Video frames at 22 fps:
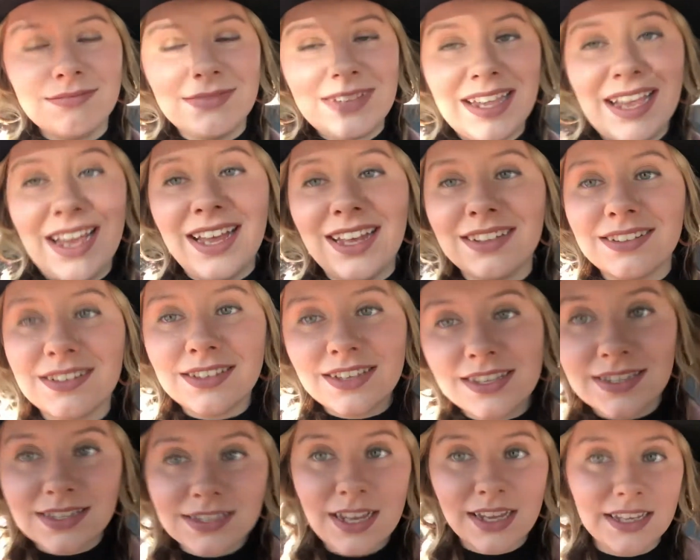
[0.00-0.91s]
yeah,
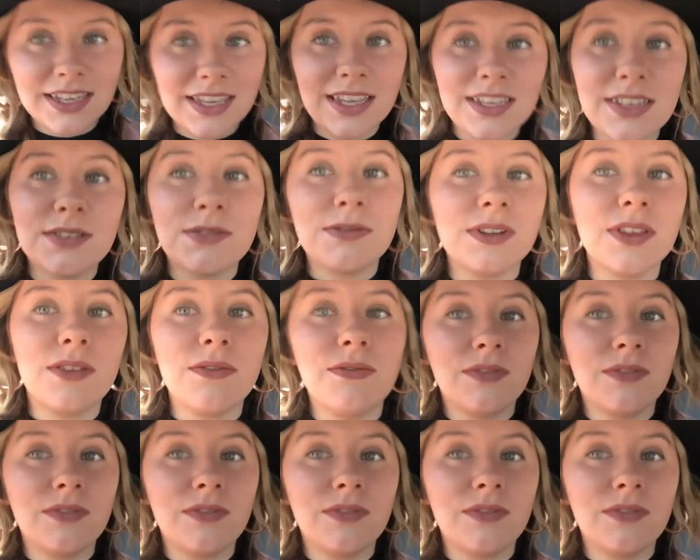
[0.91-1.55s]
because Ikea is really